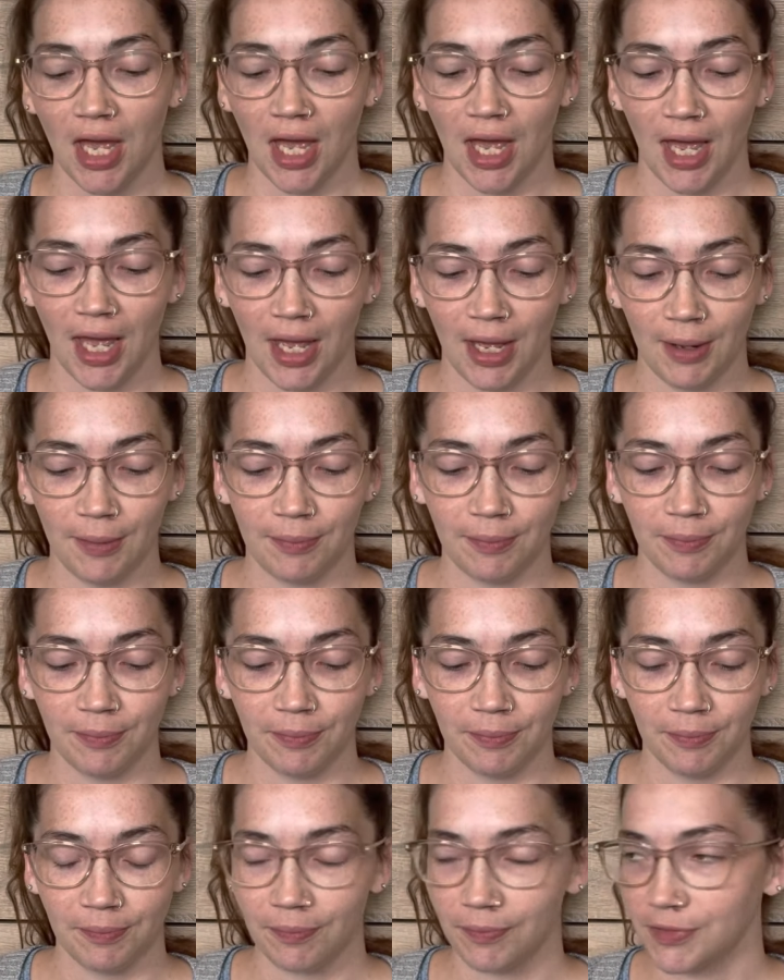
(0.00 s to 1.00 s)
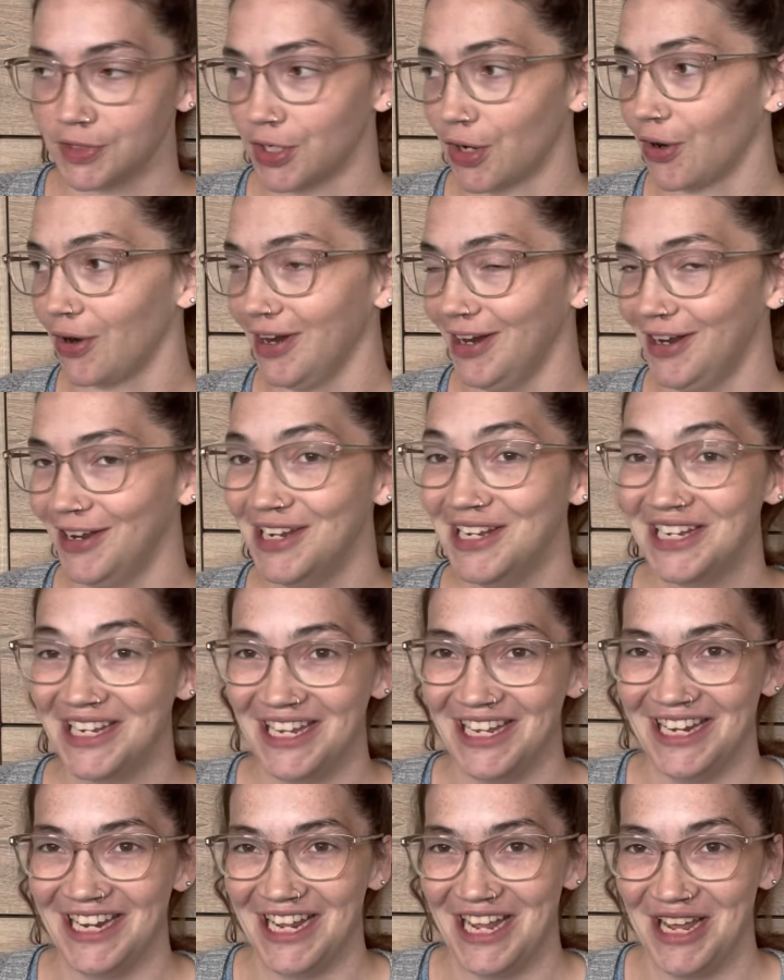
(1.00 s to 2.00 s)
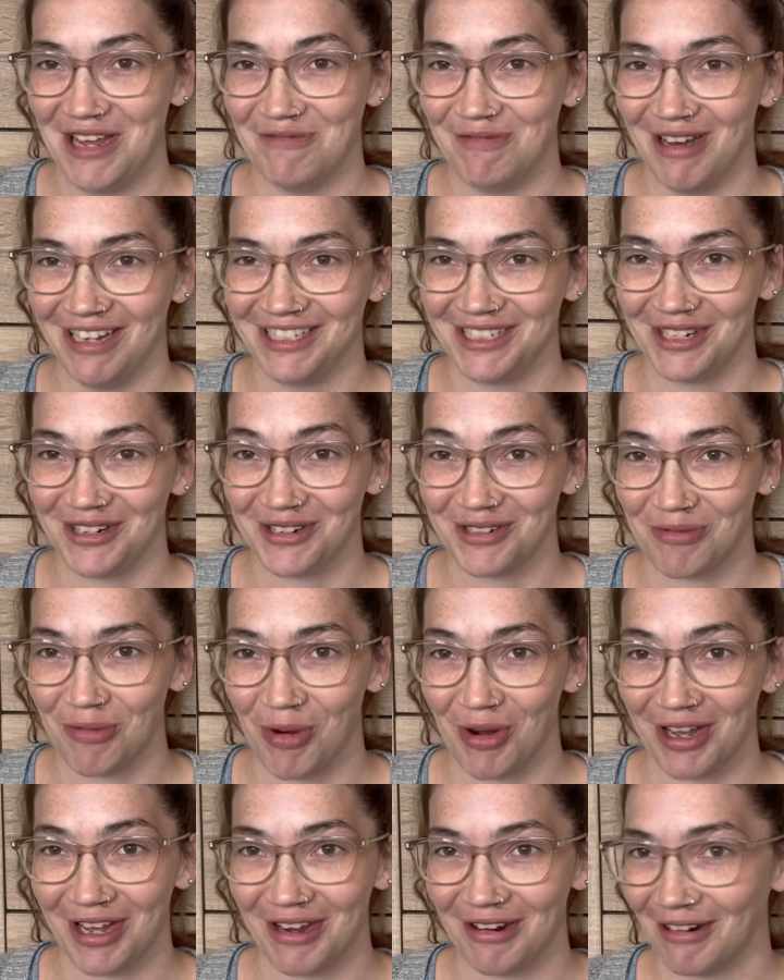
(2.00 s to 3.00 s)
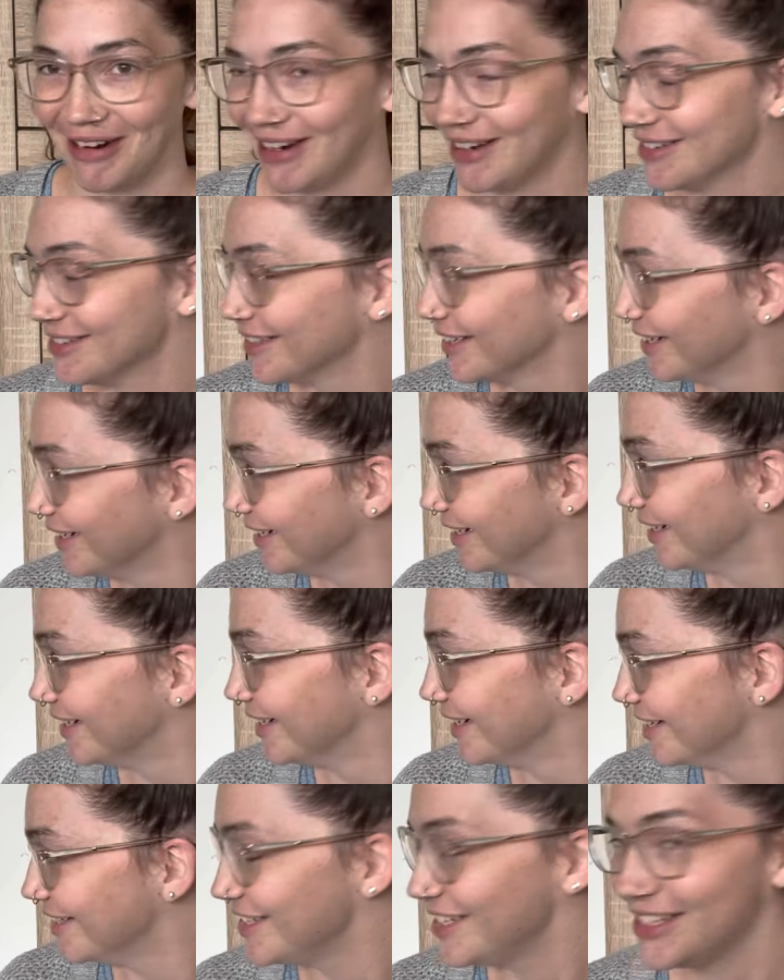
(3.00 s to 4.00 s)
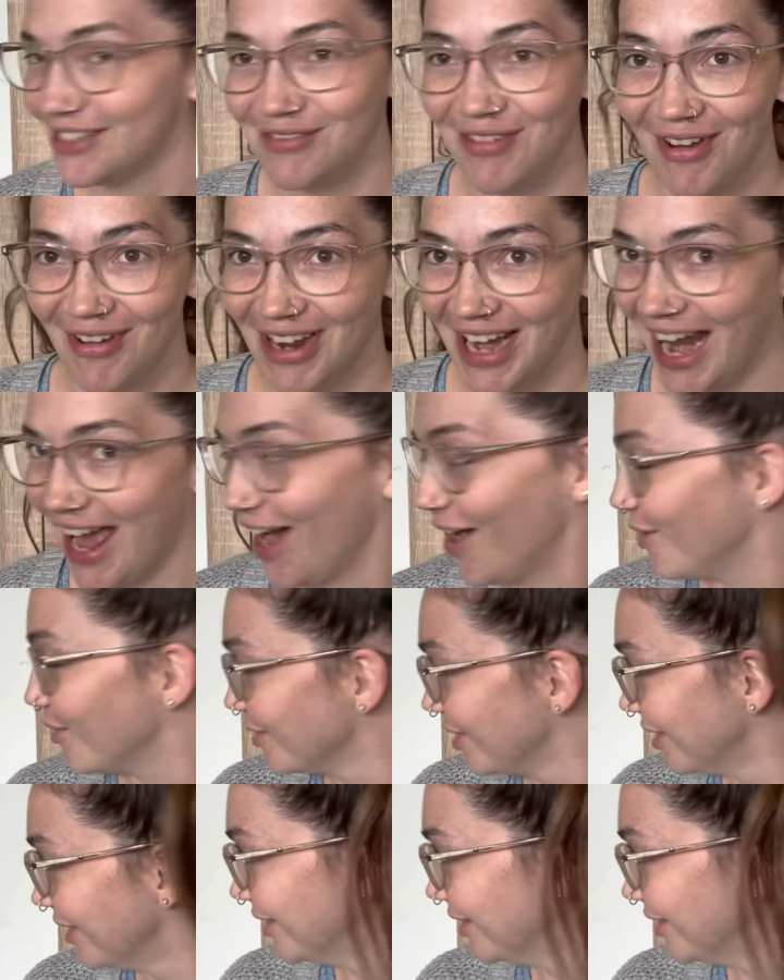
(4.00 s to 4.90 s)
Sorry, you hear my dog walking around. She's very loud.